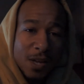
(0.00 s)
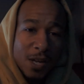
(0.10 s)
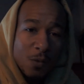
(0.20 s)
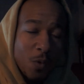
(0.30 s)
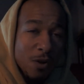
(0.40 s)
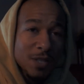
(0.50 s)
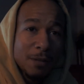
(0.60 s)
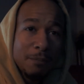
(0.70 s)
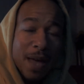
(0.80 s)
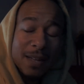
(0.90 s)
He walks to
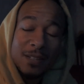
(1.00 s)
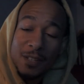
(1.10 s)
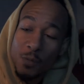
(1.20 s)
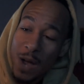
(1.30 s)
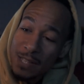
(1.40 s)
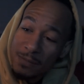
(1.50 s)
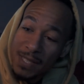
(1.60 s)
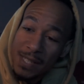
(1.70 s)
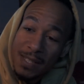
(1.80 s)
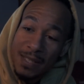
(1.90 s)
the back, he winds up
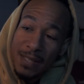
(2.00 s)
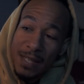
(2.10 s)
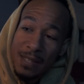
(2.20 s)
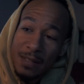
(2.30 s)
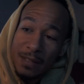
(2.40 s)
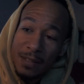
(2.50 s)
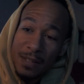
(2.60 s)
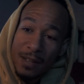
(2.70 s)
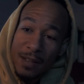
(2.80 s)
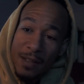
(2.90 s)
seeing Sadiq.
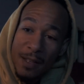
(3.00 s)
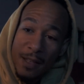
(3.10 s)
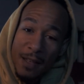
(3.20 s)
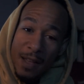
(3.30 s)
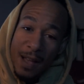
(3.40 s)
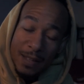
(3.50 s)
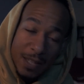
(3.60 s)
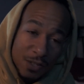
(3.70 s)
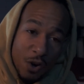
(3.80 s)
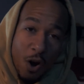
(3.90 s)
I
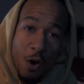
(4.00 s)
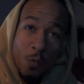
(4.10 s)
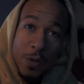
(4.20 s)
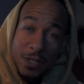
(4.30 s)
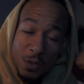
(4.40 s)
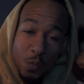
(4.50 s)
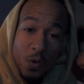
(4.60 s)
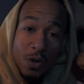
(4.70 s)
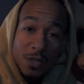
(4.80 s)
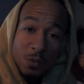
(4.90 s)
guess Carl went to the
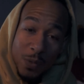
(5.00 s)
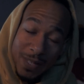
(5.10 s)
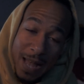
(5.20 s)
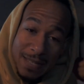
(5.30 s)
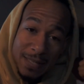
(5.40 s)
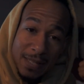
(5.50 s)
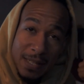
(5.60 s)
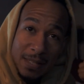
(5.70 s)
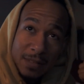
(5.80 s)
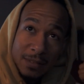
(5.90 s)
woods and we got Sadiq.